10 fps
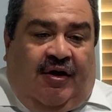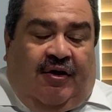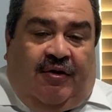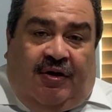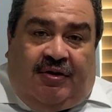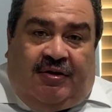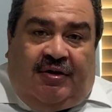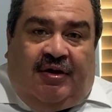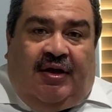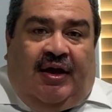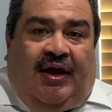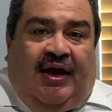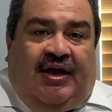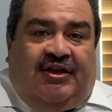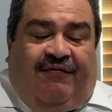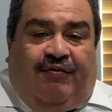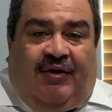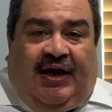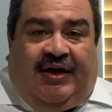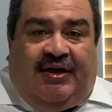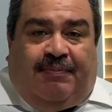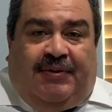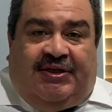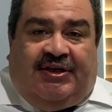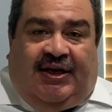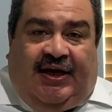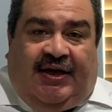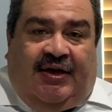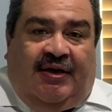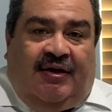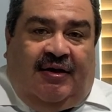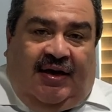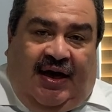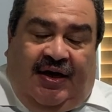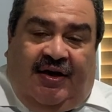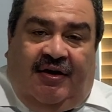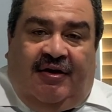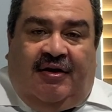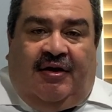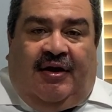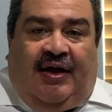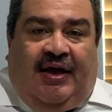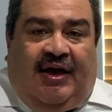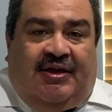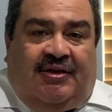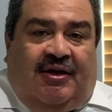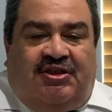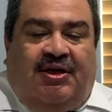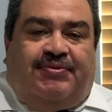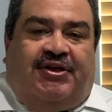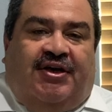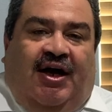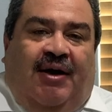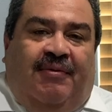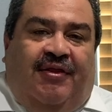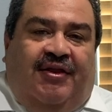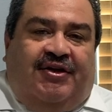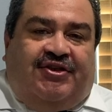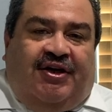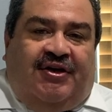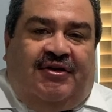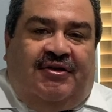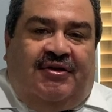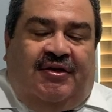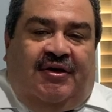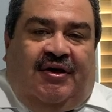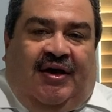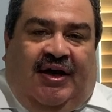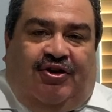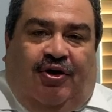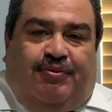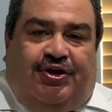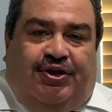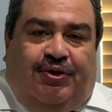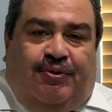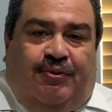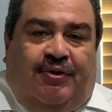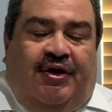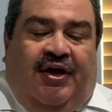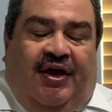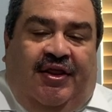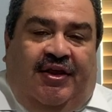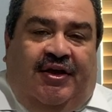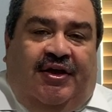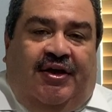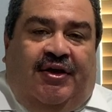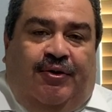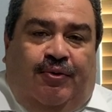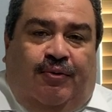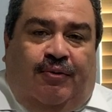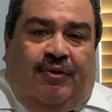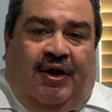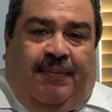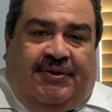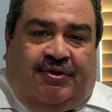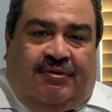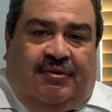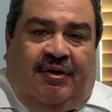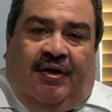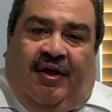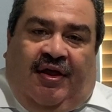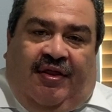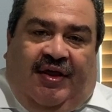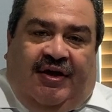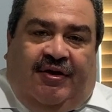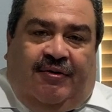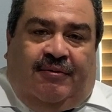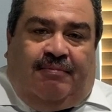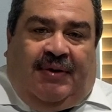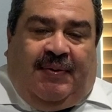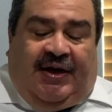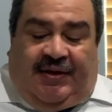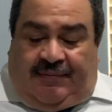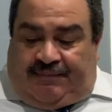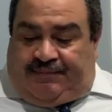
good, and if you like it, please click like and subscribe in the channel, and hope to see you in the new episode. Thank you. Bye-bye.